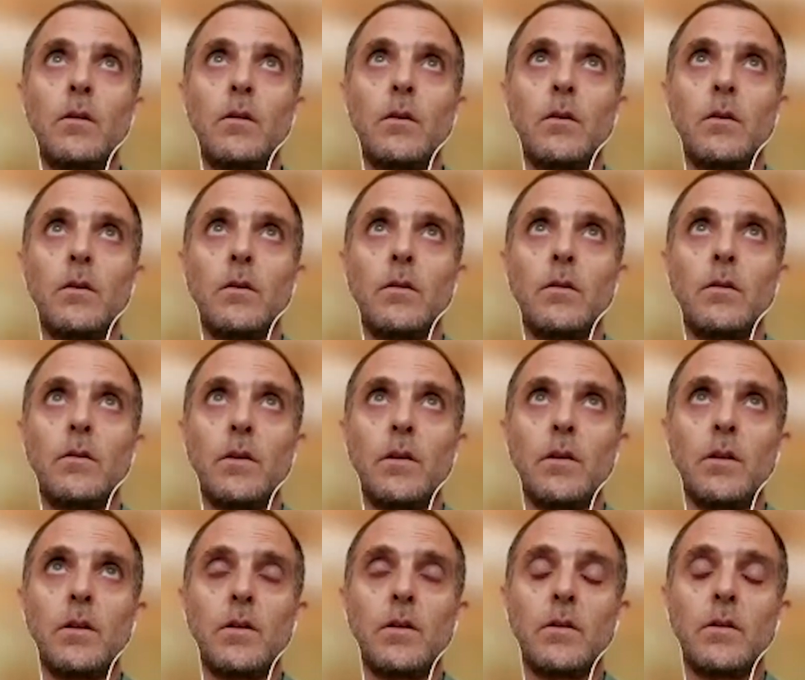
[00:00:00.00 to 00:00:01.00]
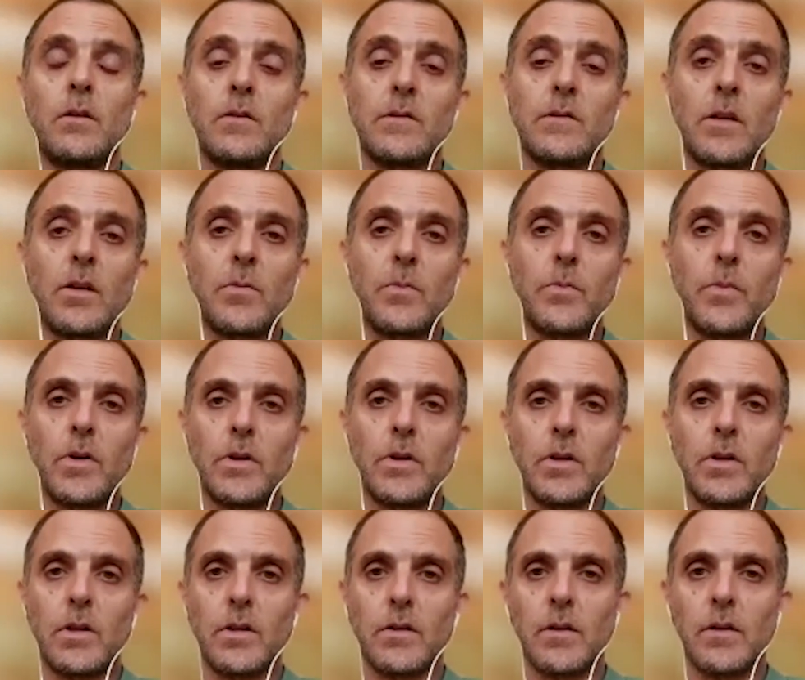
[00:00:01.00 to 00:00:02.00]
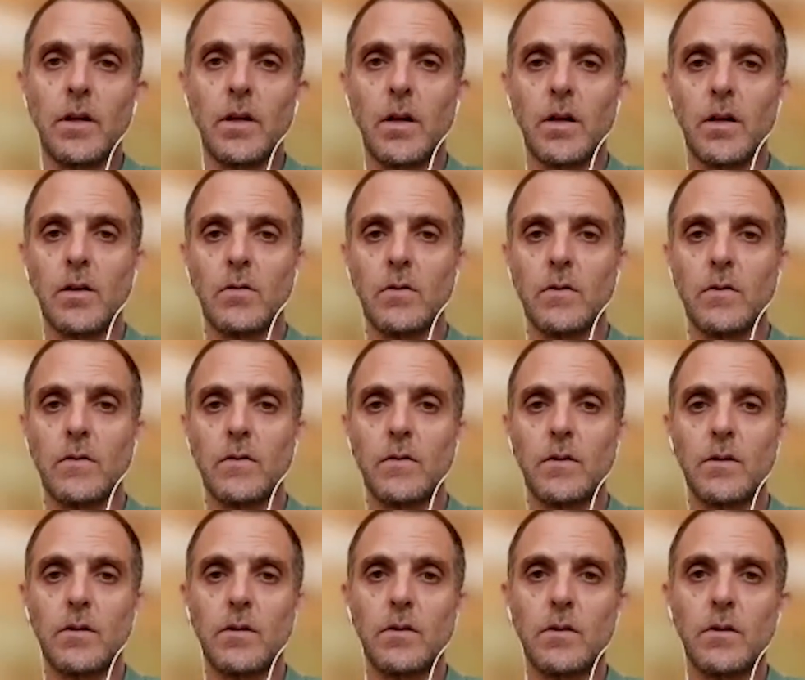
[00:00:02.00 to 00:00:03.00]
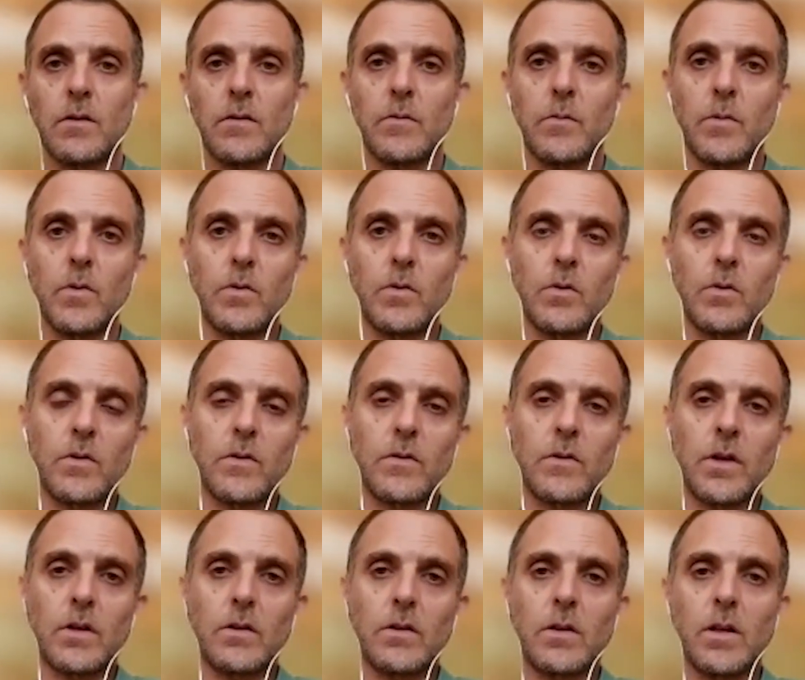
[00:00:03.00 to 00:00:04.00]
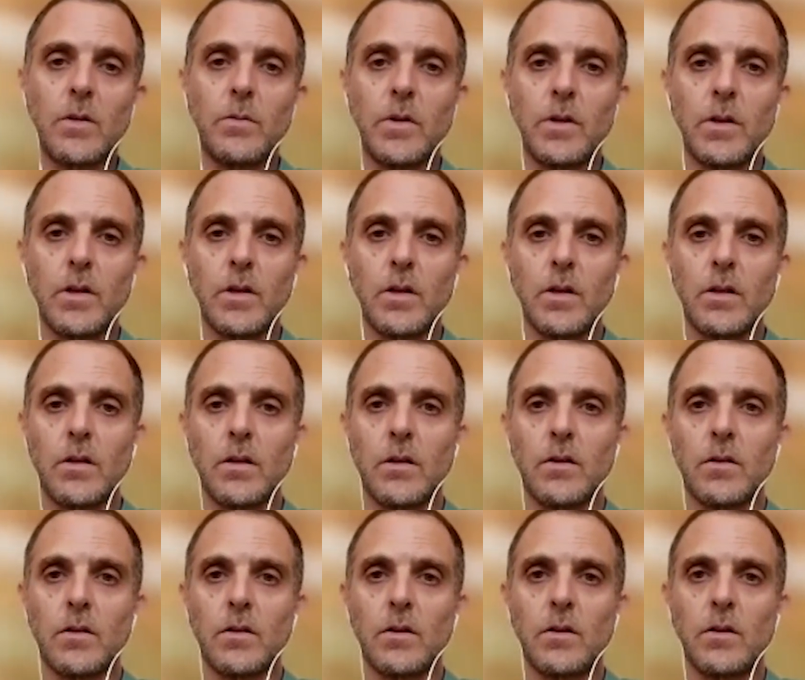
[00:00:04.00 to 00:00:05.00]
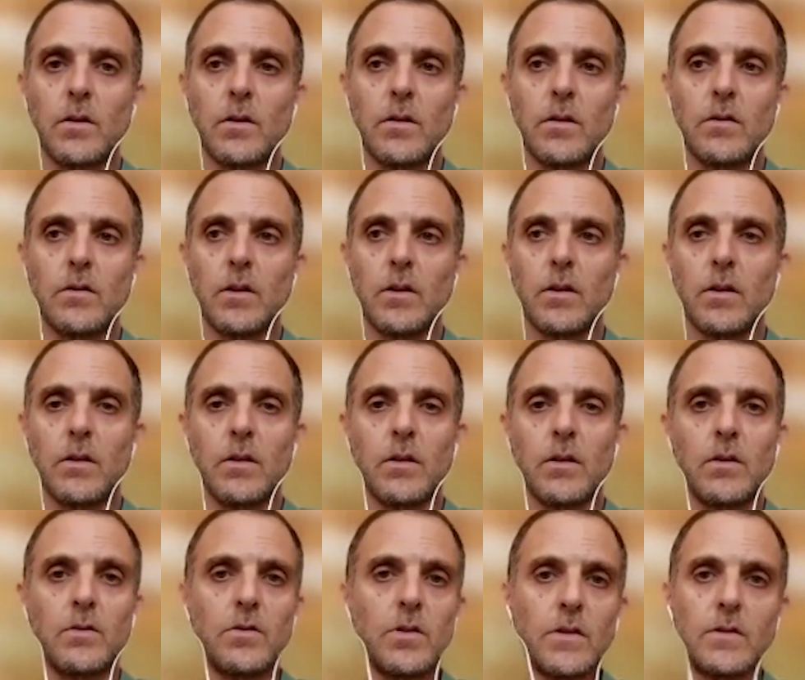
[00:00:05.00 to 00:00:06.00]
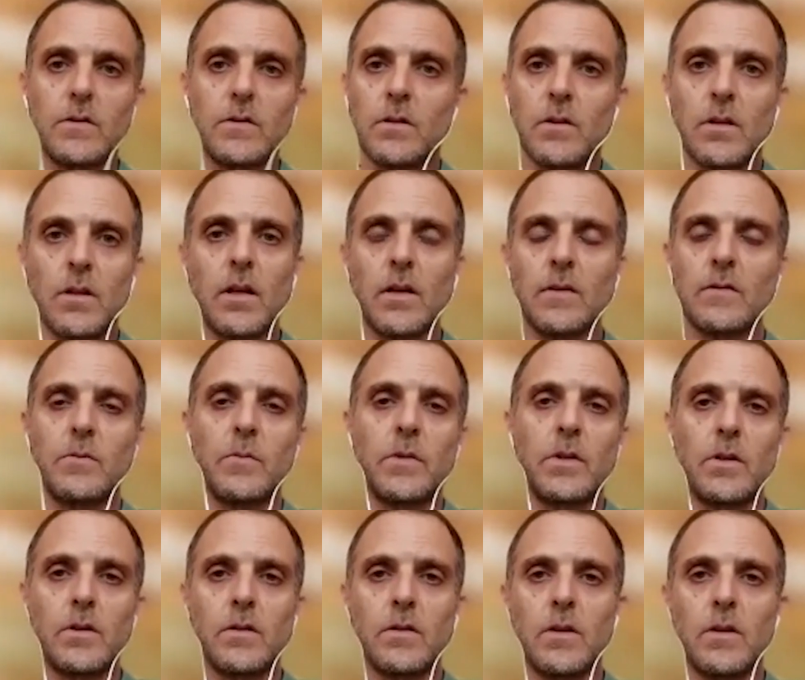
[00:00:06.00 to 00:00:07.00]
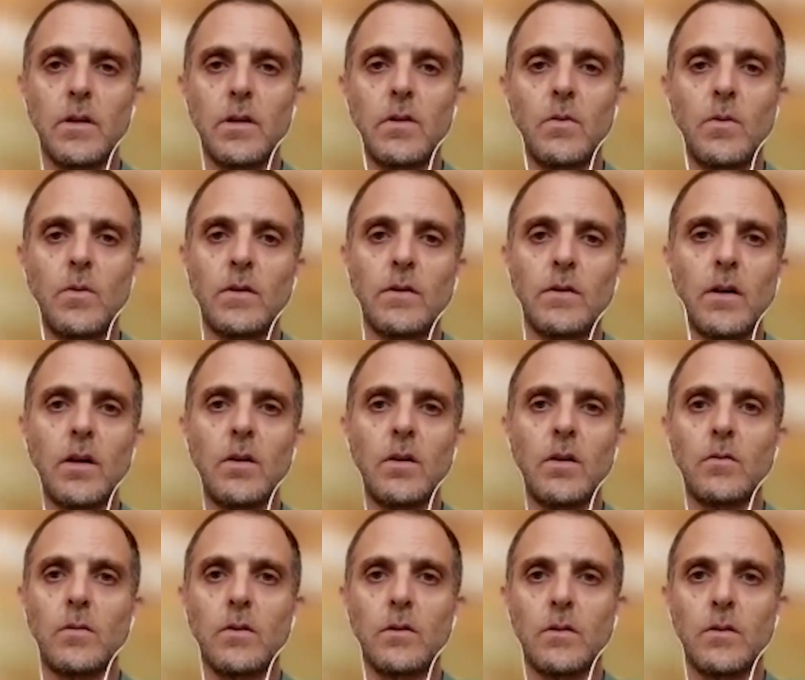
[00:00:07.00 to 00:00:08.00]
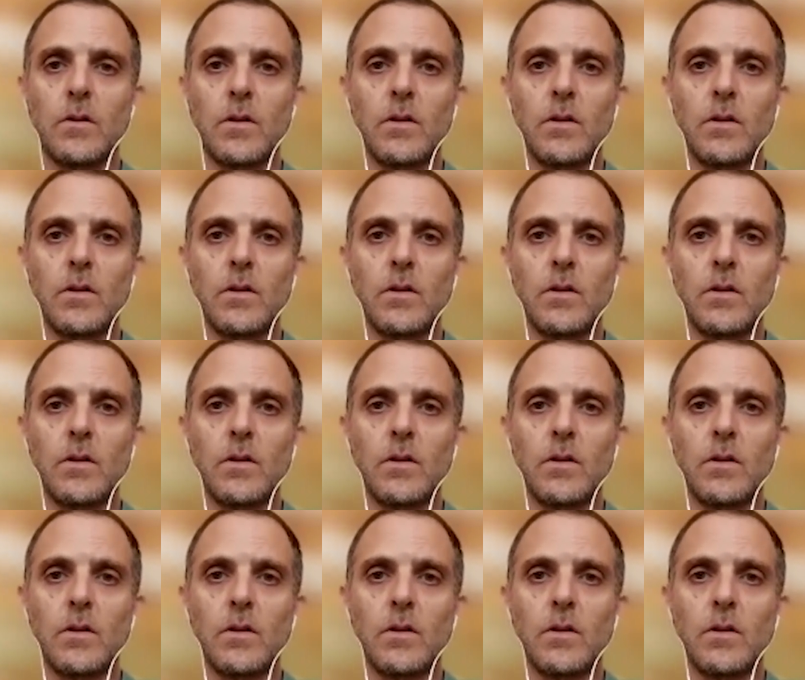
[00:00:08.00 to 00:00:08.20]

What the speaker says: And they start burning their house, and smoke start coming in, and they just in the last minute they went out, and